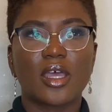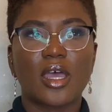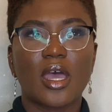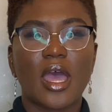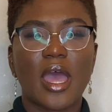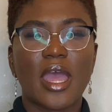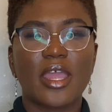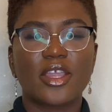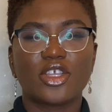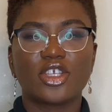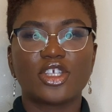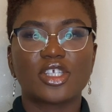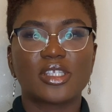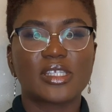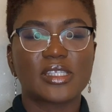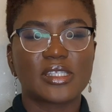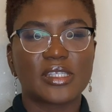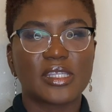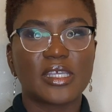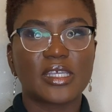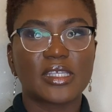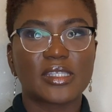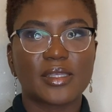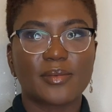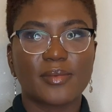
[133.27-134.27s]
I used to
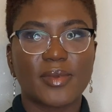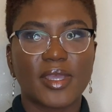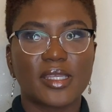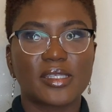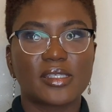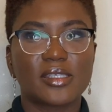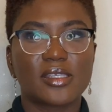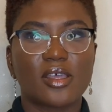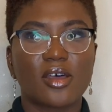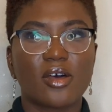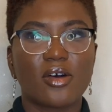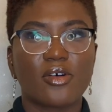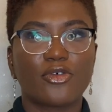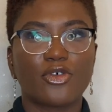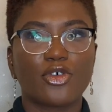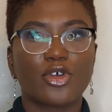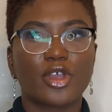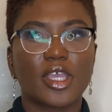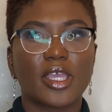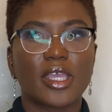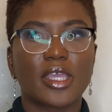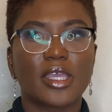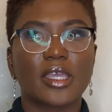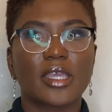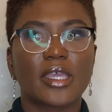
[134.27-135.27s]
think to myself,
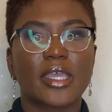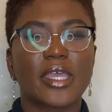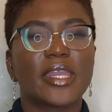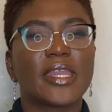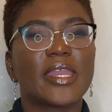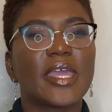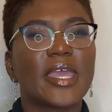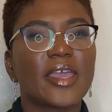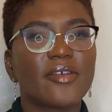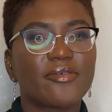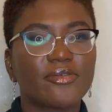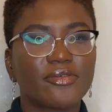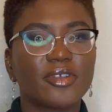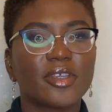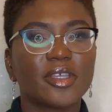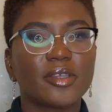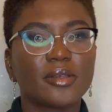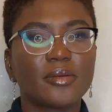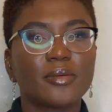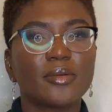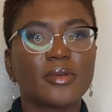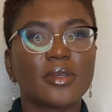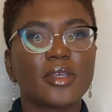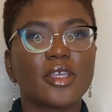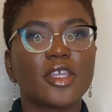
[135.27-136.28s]
okay, can
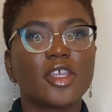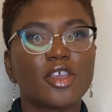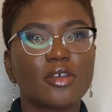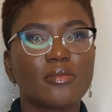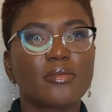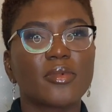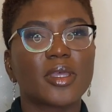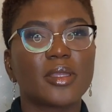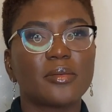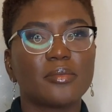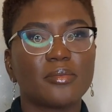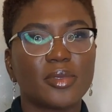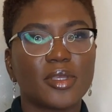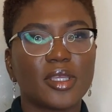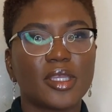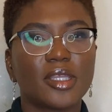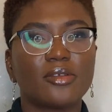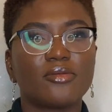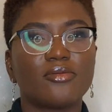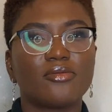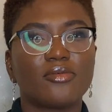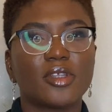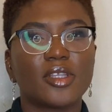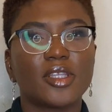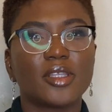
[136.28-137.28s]
every human
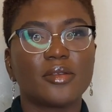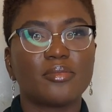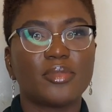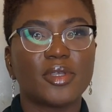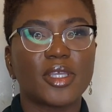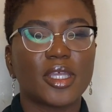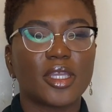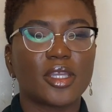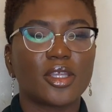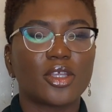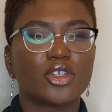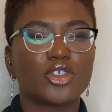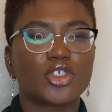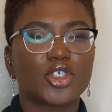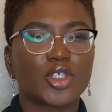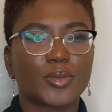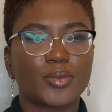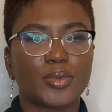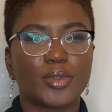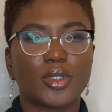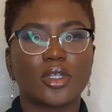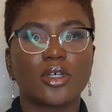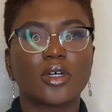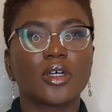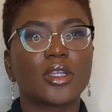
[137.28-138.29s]
being really be an
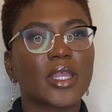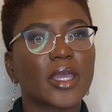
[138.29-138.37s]
entrepreneur?